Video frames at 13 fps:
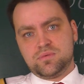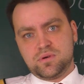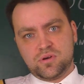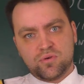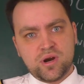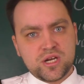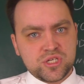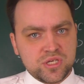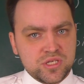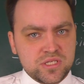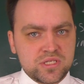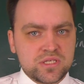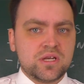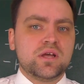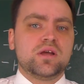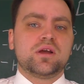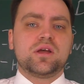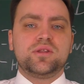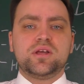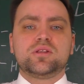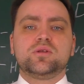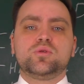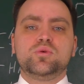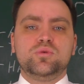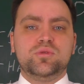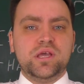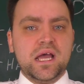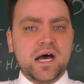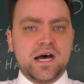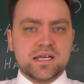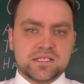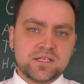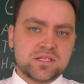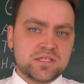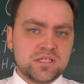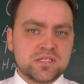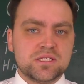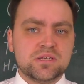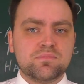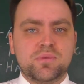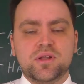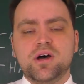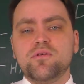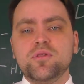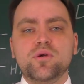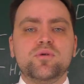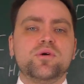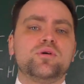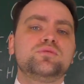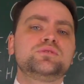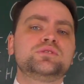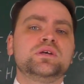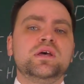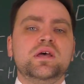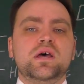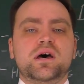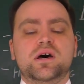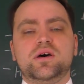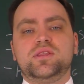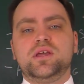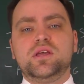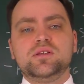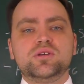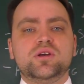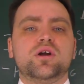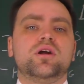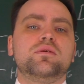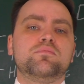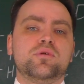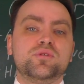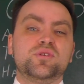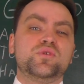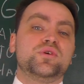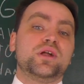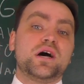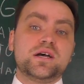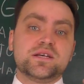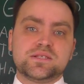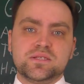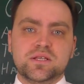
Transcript: crashes connected to the icing system. But after those, the ATR modernized